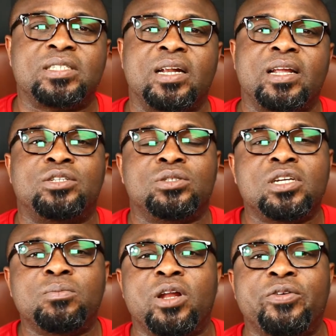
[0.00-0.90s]
and that, you
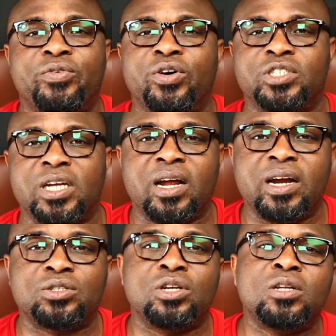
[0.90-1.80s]
need money for a
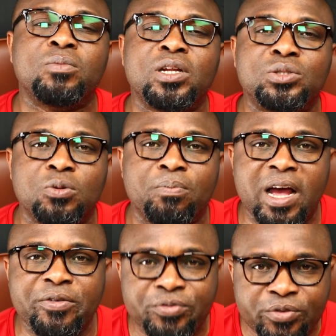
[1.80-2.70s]
generator, you need money to
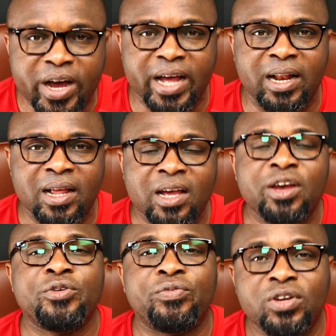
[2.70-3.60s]
buy fuel
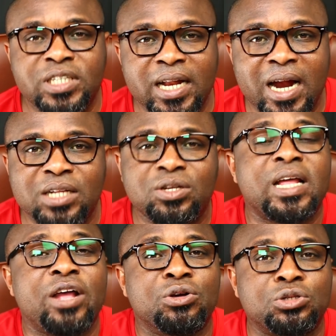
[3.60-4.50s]
for generator
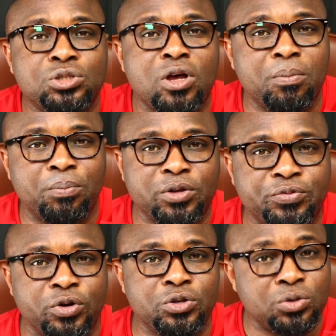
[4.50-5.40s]
that your son bought
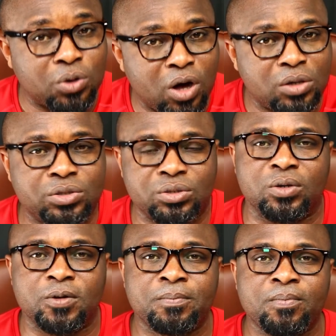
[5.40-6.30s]
for you
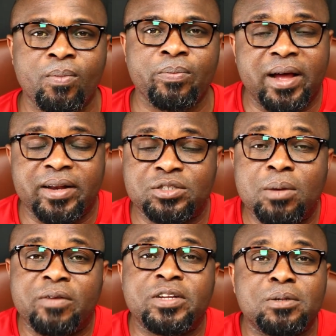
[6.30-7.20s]
also.
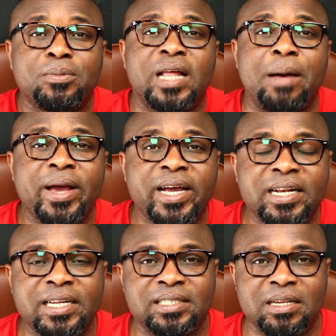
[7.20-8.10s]
Some of these people that are
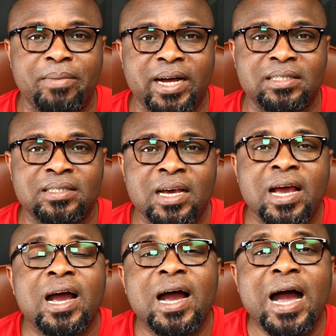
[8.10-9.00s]
making these demands
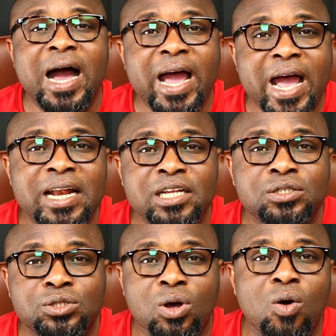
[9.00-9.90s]
are
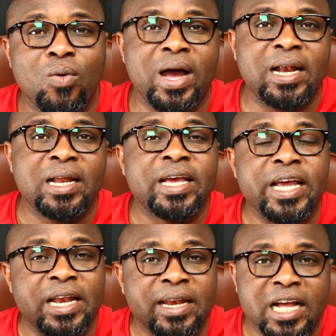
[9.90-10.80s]
earning so well
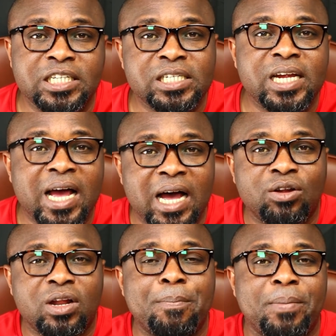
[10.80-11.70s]
in Nigeria
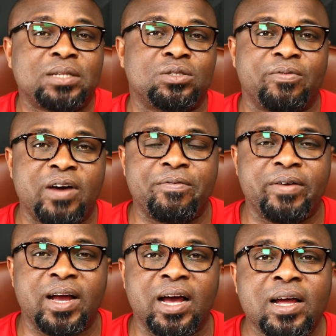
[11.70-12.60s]
and other parts of
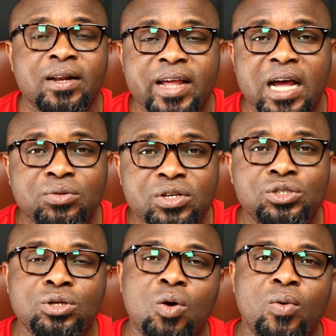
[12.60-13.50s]
Africa. They are doing
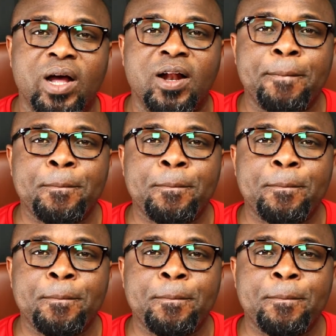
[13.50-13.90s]
so well,